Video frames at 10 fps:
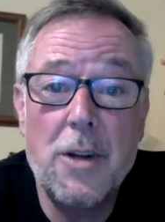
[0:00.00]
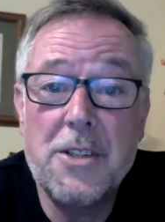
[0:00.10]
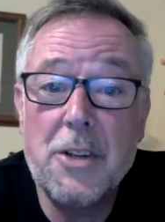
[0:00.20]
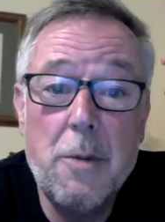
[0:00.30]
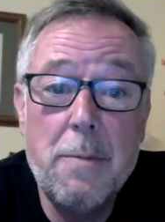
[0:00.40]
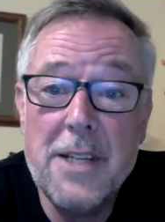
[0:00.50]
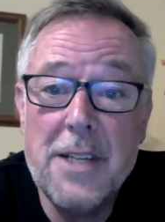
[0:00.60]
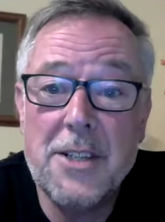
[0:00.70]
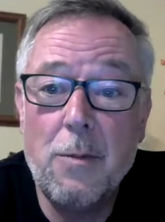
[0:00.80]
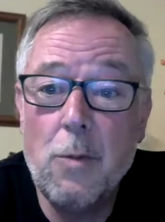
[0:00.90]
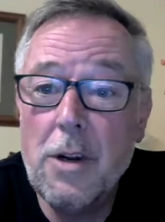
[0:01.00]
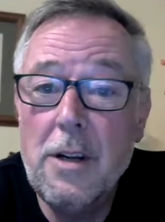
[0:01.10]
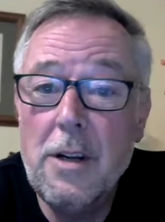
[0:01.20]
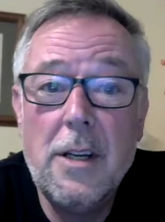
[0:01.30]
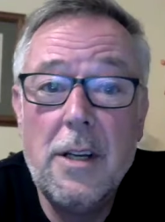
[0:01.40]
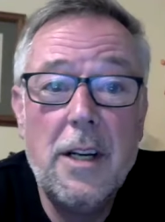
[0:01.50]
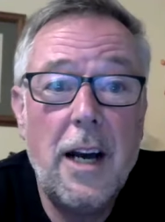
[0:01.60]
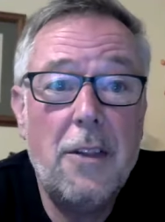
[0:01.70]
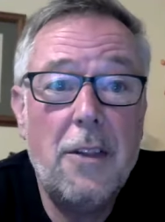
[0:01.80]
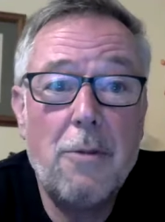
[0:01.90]
So you meet someone
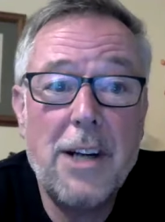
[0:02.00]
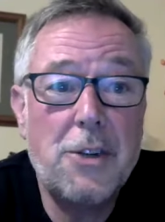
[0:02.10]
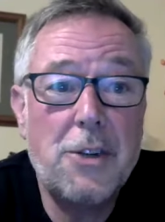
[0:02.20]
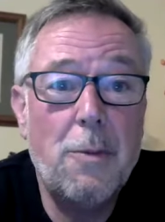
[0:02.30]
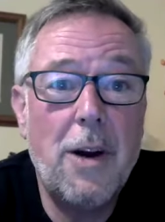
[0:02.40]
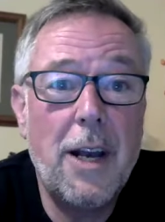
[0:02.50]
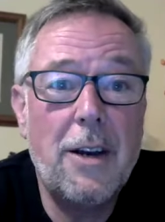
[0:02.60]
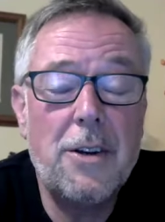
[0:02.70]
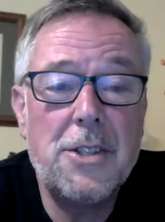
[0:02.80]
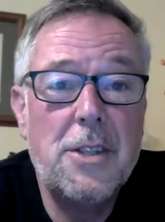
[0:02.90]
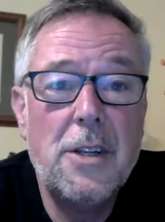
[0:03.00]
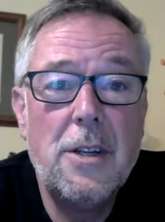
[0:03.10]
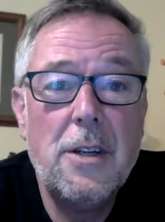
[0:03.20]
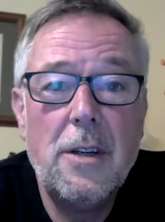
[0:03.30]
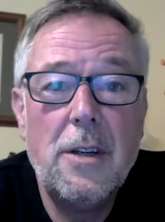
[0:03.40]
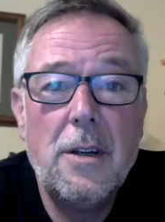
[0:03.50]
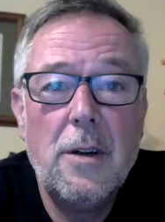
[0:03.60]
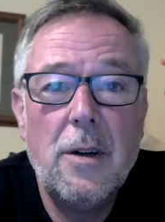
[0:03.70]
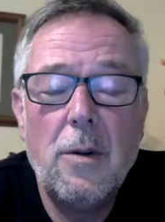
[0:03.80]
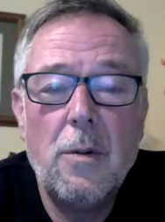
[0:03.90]
and the rational mind goes,
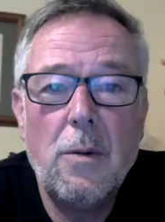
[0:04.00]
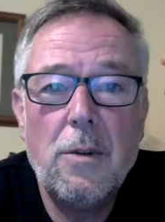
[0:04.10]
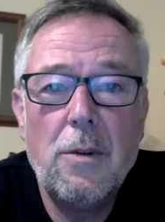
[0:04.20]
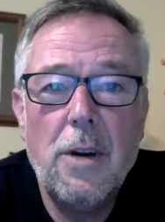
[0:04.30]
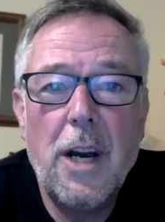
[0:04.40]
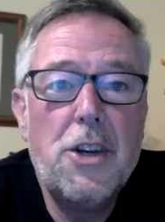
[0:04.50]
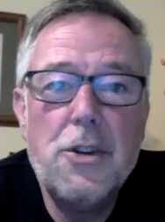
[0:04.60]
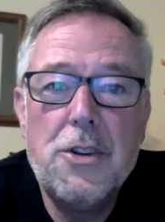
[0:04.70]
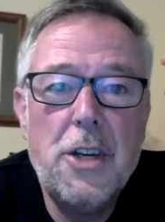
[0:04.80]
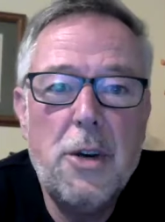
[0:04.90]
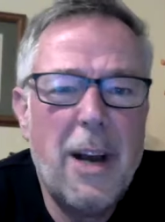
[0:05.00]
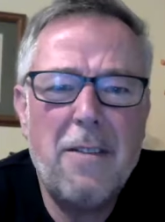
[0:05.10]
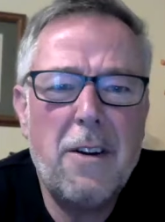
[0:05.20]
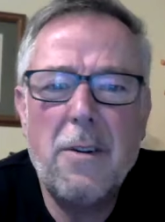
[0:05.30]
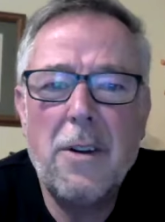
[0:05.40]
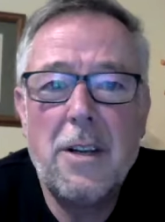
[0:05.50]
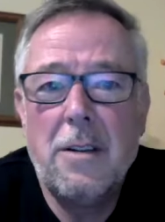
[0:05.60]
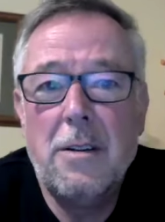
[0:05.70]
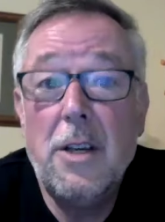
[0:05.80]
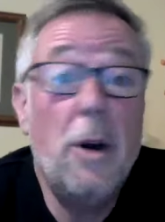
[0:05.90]
and you
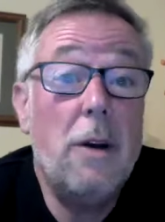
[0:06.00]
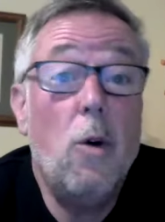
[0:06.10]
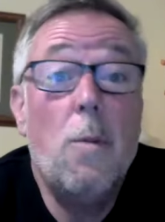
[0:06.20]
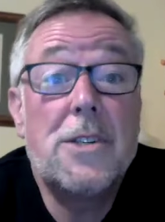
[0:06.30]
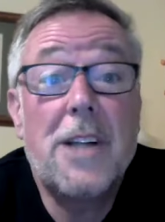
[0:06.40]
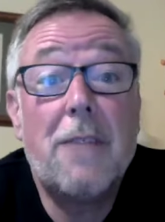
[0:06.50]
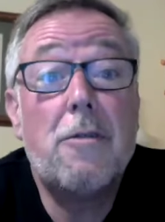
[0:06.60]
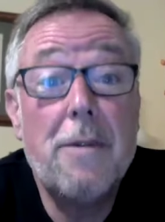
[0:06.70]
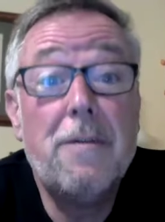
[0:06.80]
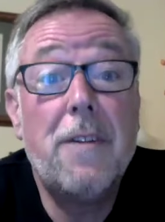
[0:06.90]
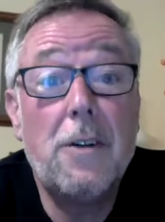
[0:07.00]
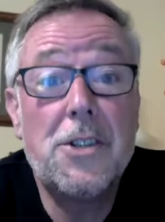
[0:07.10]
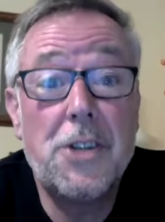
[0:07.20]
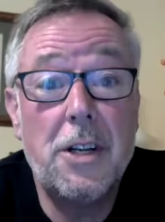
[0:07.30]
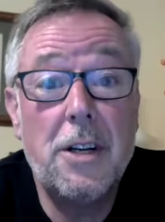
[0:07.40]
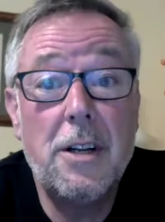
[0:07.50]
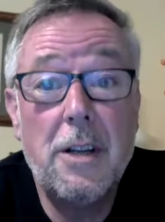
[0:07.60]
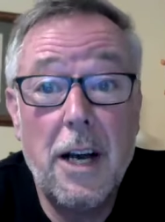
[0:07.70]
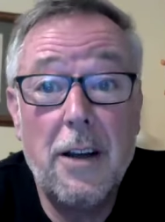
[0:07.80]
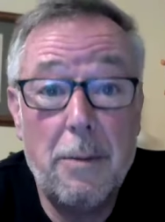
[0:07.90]
almost have a revulsion
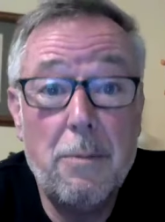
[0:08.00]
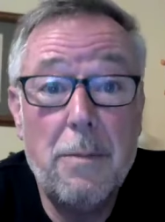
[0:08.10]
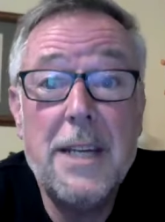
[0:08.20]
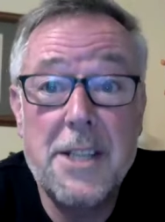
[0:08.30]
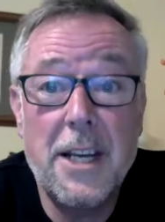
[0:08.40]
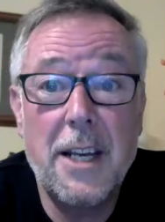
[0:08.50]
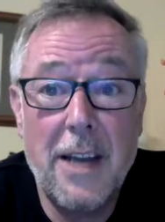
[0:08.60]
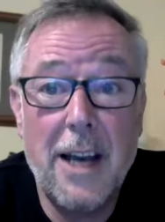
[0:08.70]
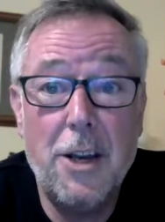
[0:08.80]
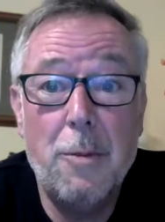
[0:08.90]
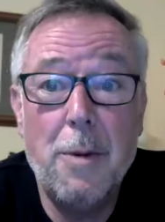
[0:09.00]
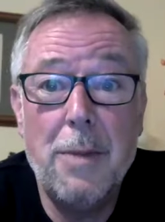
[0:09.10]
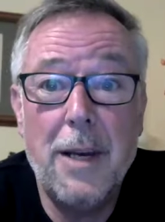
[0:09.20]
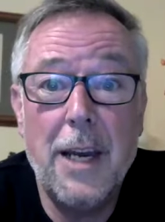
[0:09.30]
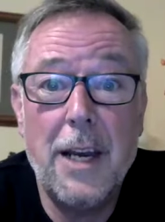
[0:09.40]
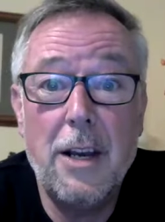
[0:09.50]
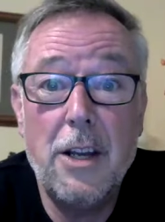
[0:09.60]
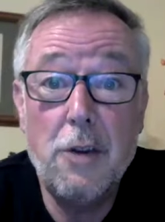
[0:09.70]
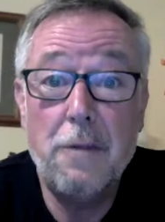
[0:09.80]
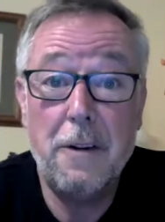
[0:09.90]
at meeting that human being.
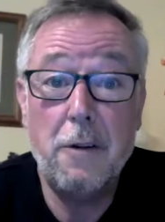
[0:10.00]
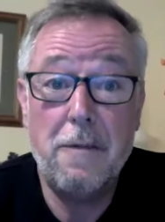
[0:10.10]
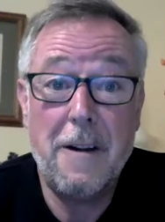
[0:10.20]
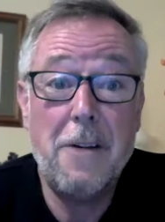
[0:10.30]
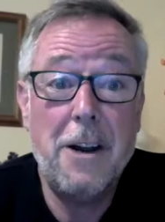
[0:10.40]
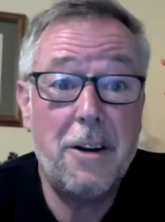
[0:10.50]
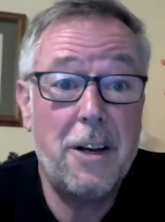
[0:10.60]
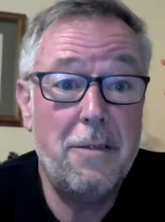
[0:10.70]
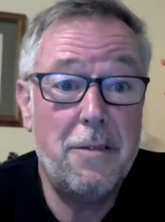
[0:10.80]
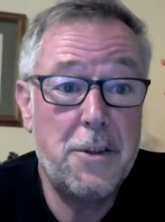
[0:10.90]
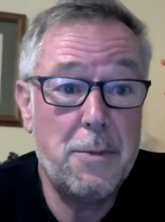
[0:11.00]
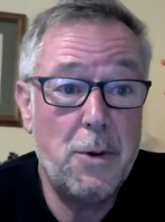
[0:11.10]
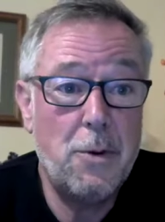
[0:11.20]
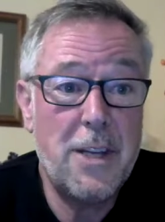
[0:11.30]
You feel very uncomfortable.